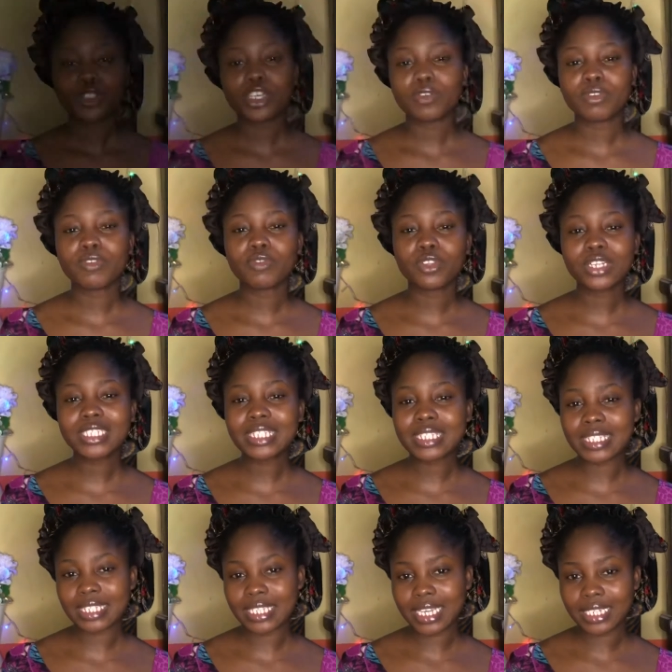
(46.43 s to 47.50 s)
you've not
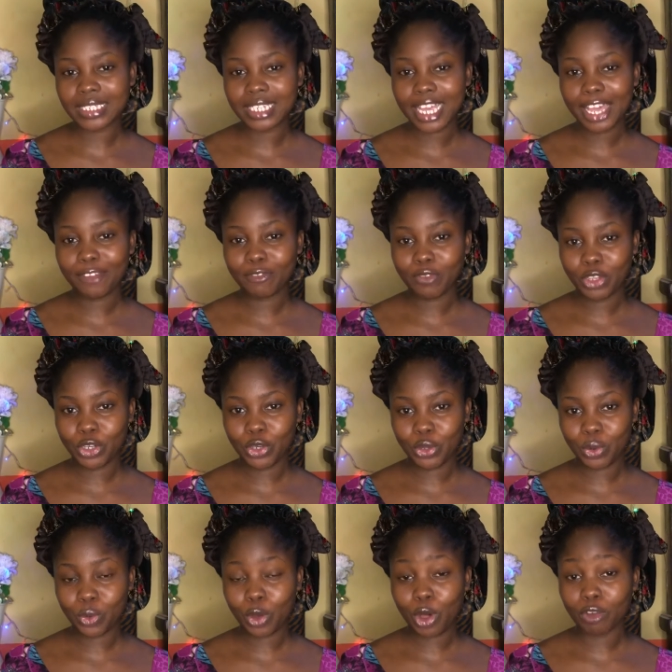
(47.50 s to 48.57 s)
seen a
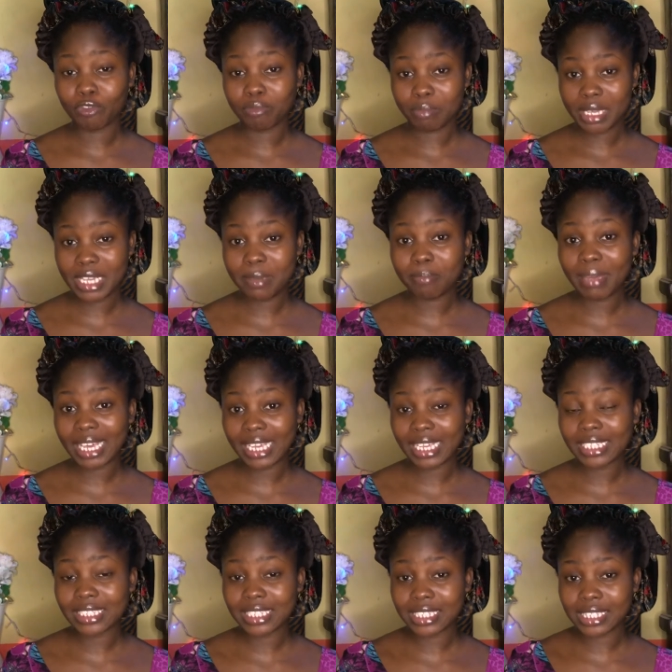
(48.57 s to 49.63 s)
video of me making
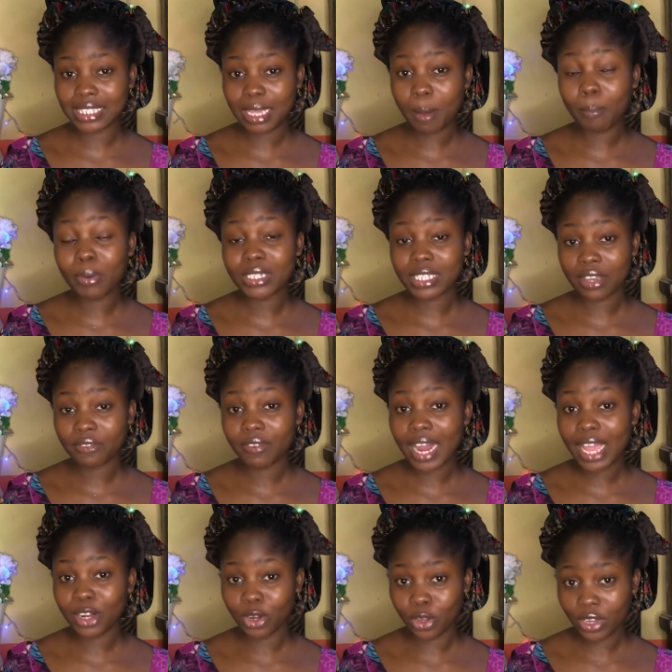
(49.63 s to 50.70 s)
this butterfly
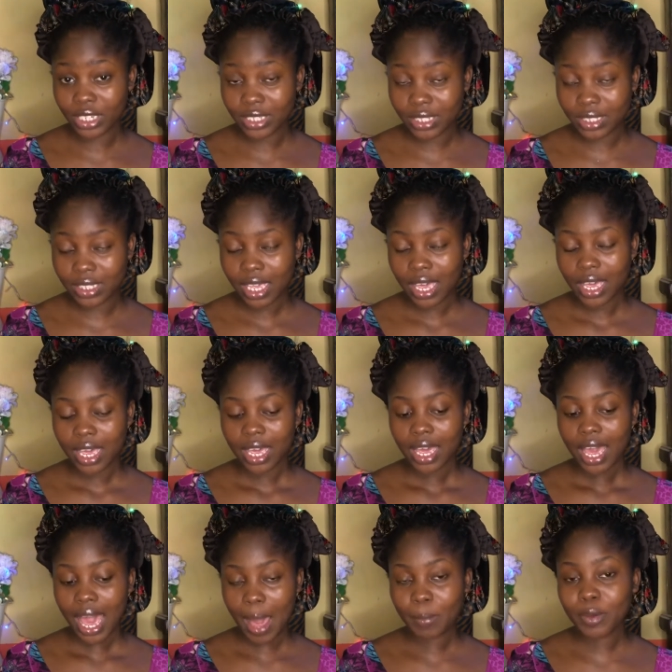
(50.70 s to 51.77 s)
locks,
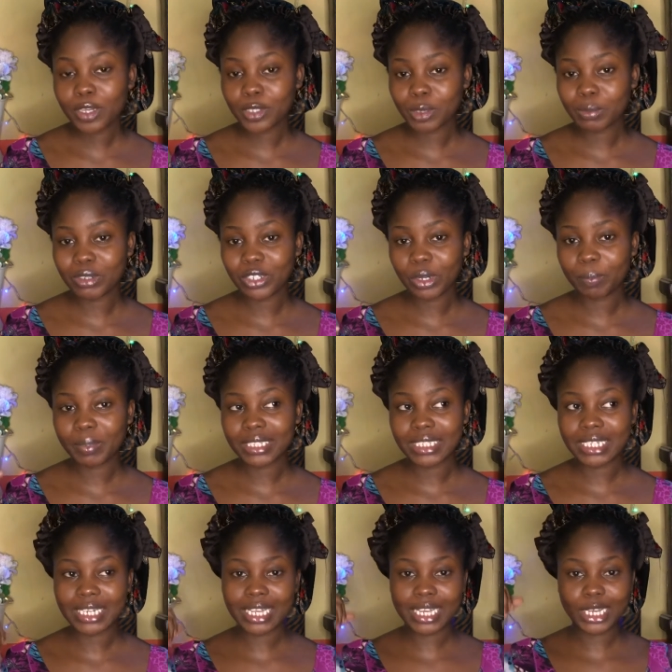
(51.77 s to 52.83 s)
I'm going to be dropping the
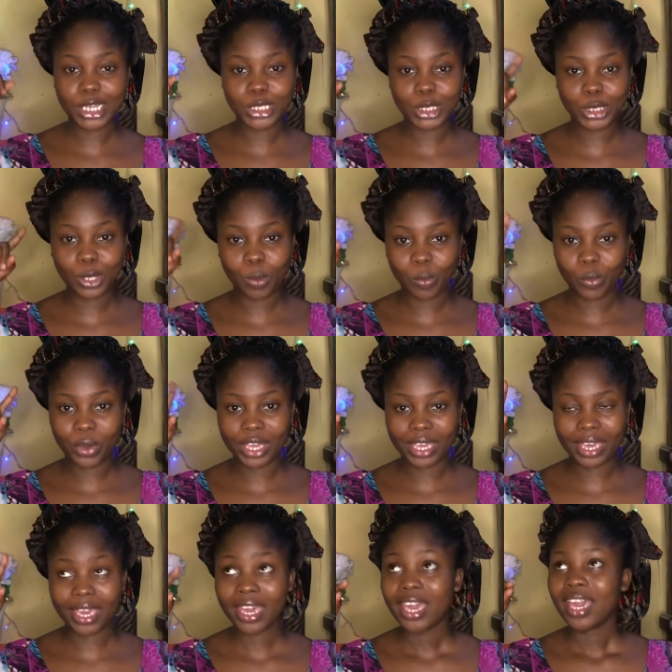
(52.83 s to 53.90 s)
link somewhere here.
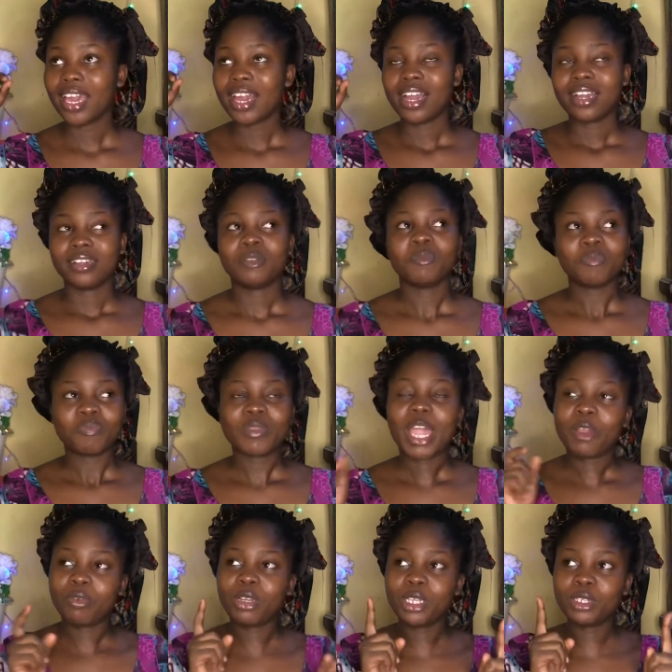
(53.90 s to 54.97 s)
I
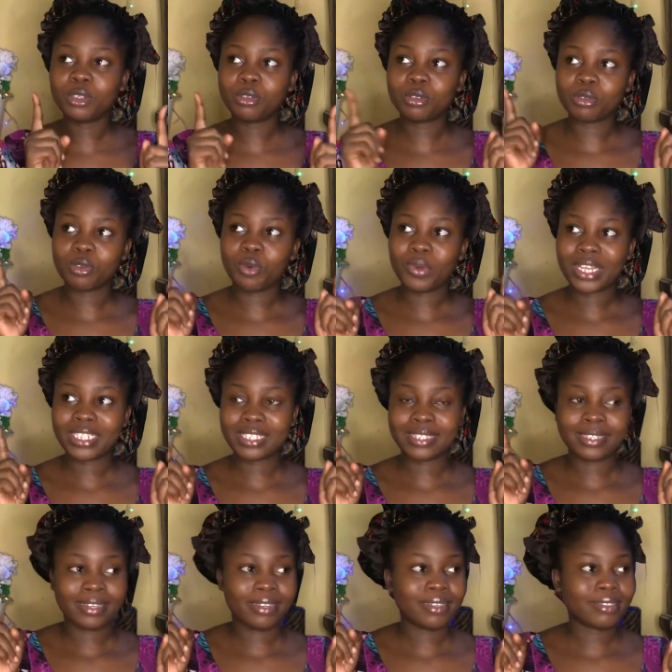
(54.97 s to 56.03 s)
really need to know where this
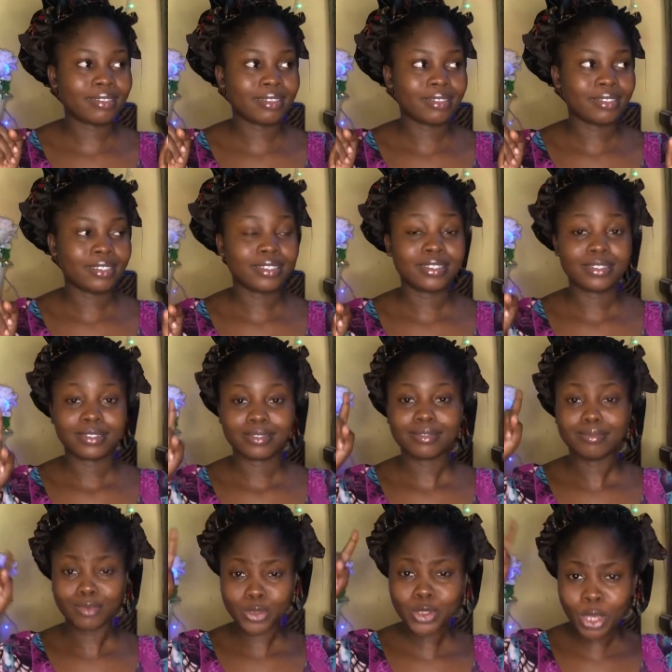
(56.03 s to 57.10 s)
link thing is.
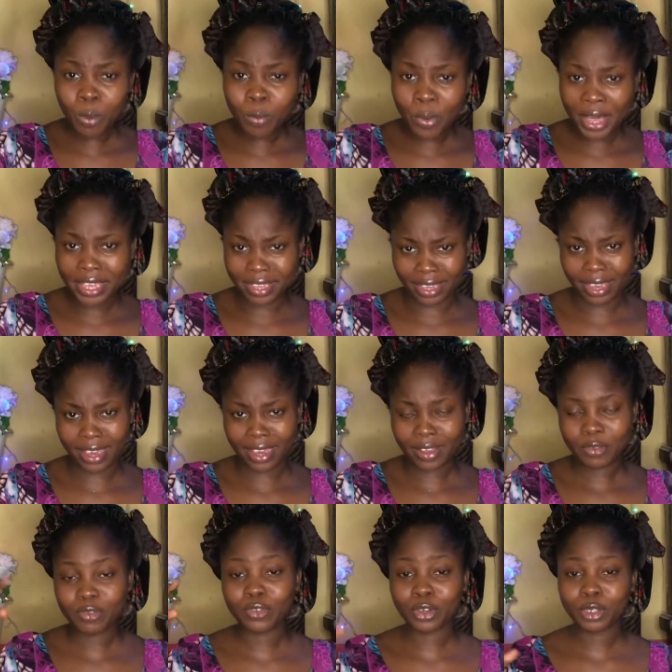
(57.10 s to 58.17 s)
Somewhere here
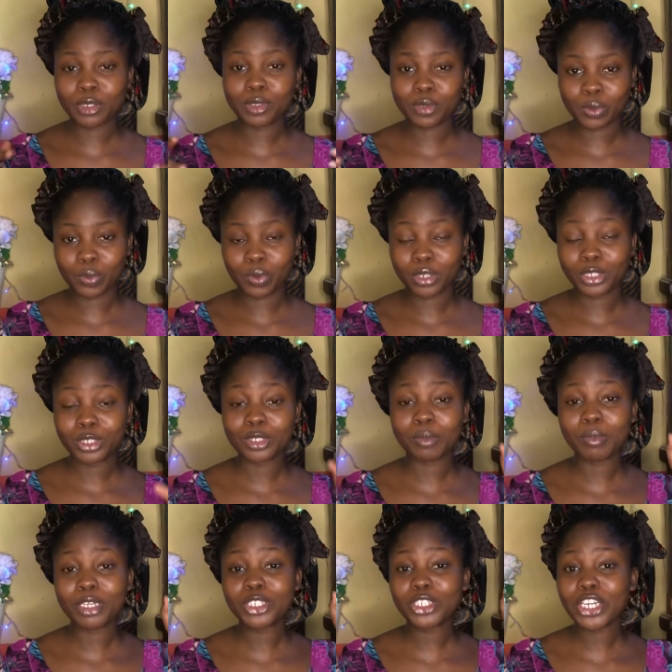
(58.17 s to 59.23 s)
for you to watch. So make
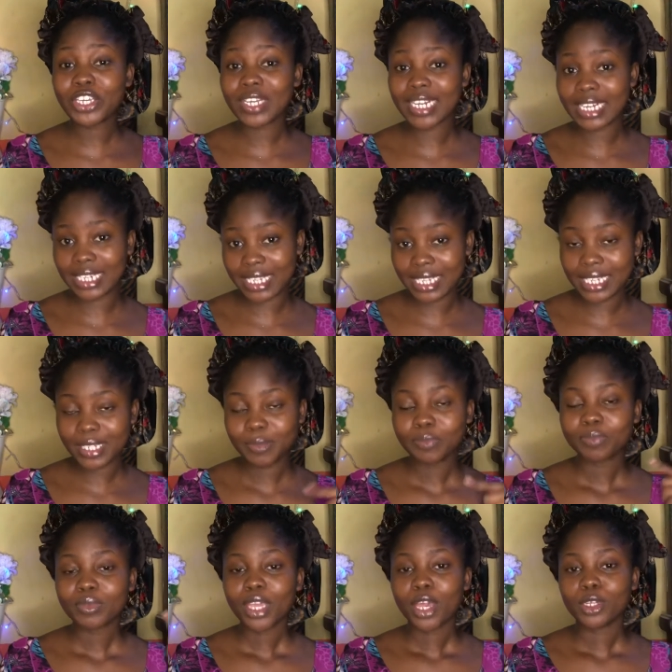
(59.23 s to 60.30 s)
sure you click
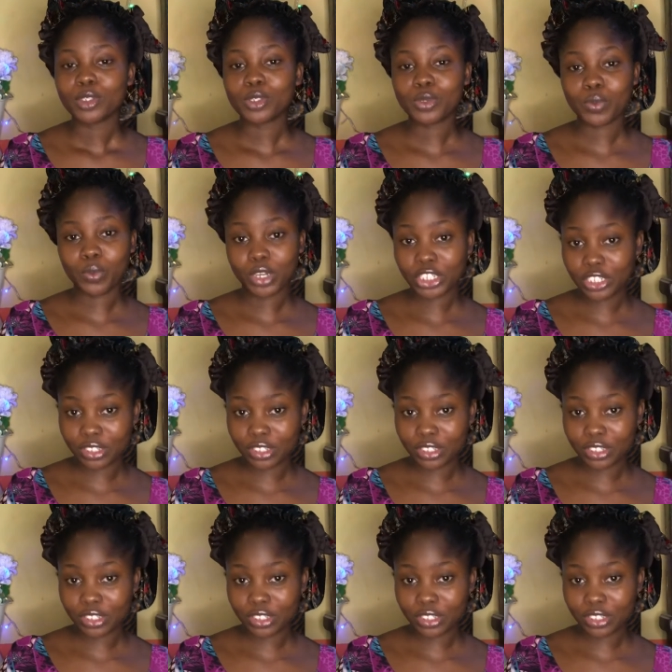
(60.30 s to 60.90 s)
to watch the